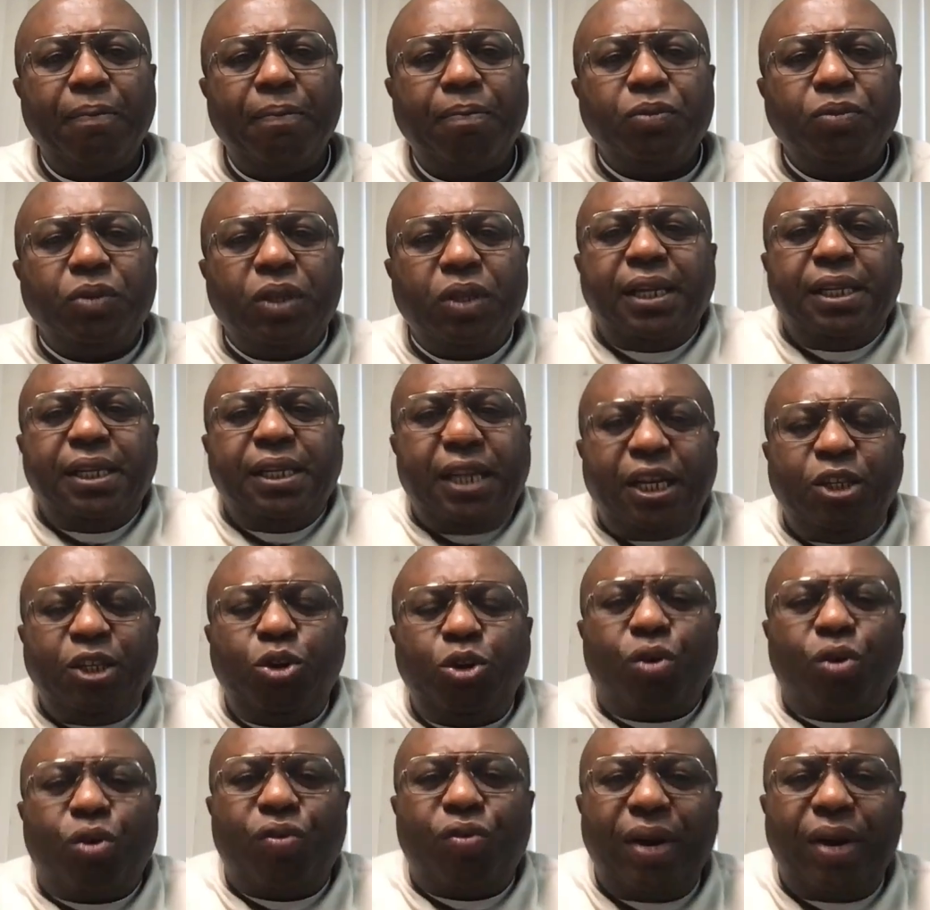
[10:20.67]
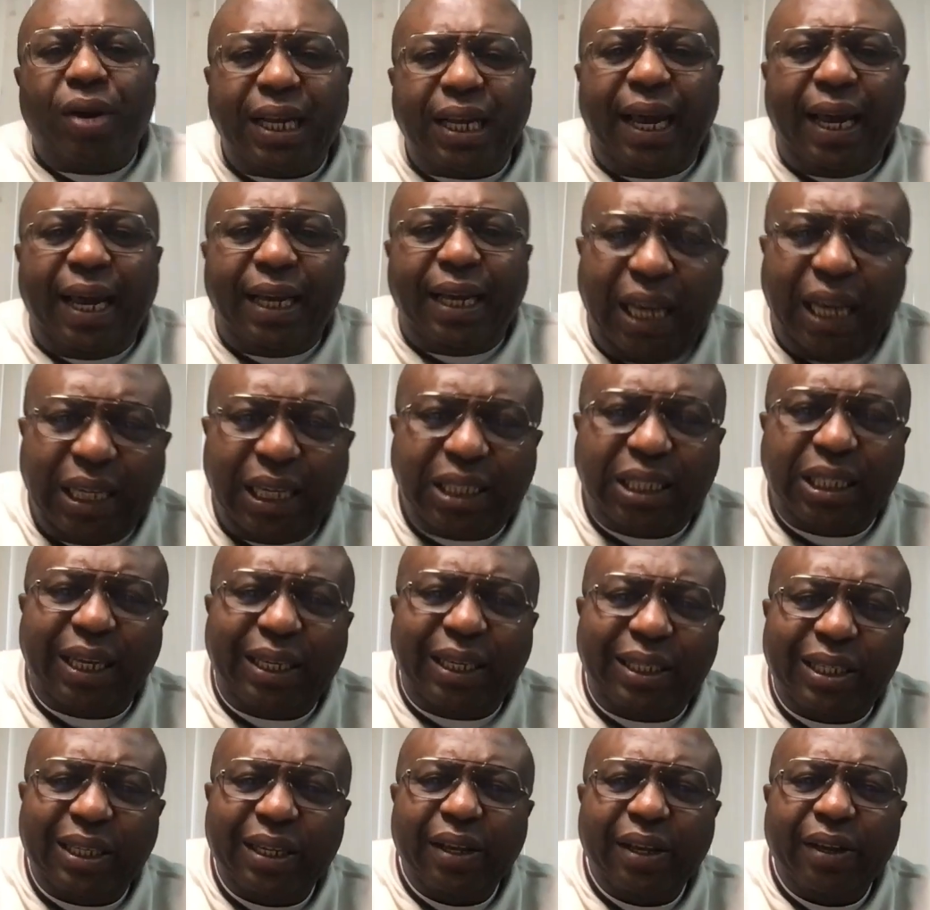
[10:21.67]
They need to create
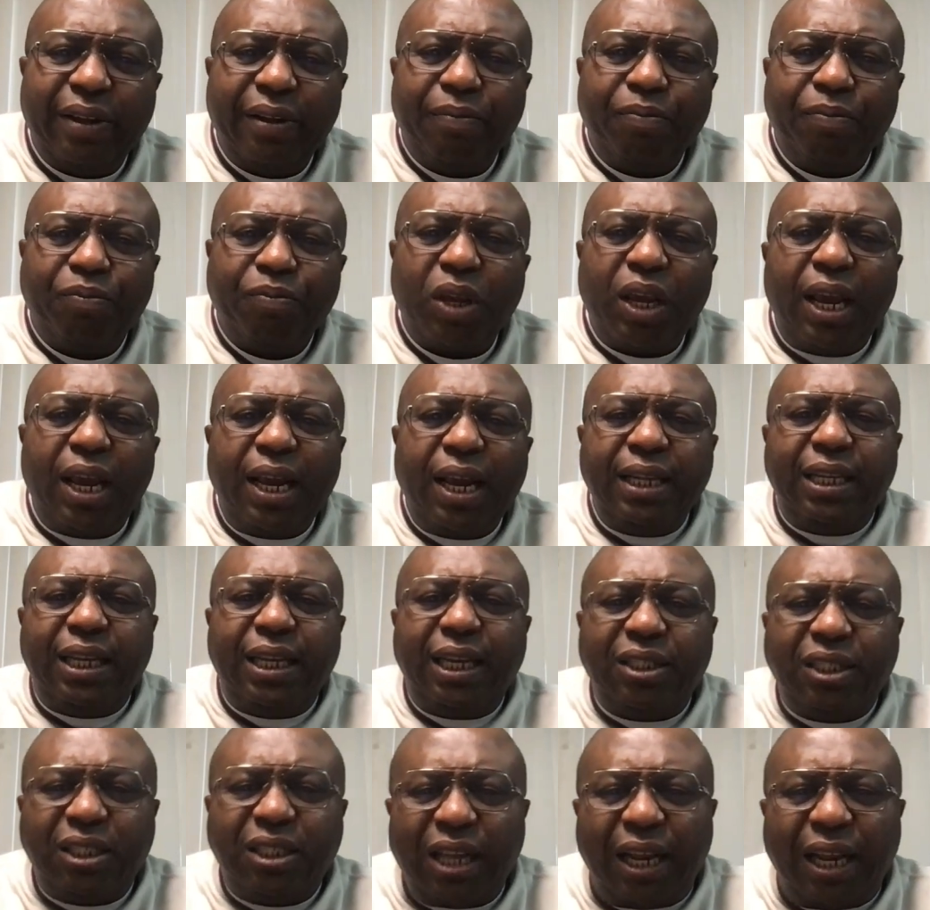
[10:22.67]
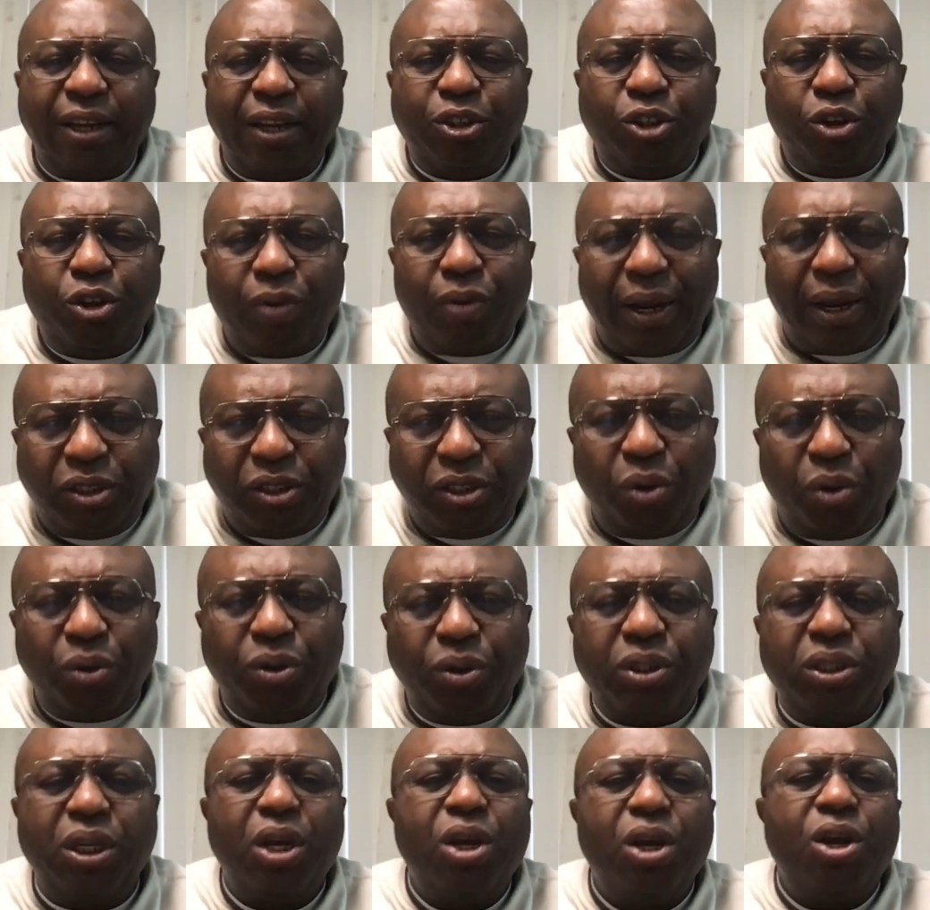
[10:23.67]
agencies in the territorial zones